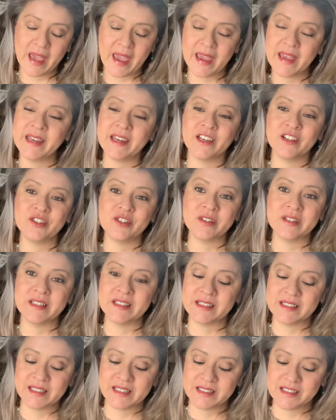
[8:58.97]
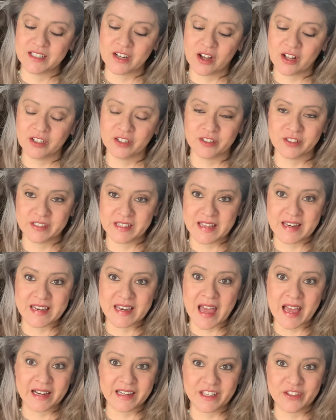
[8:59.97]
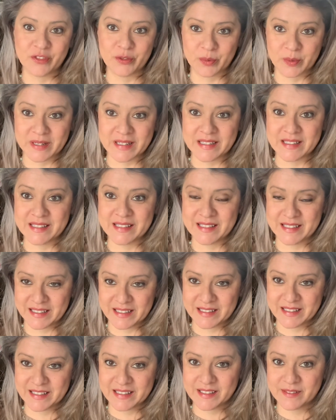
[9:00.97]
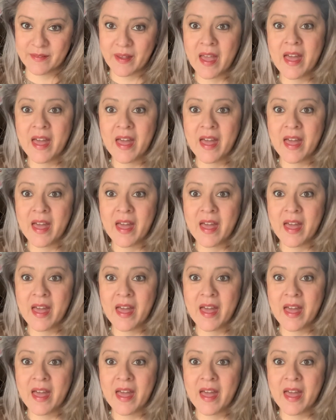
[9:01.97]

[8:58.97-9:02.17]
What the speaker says: $806.93.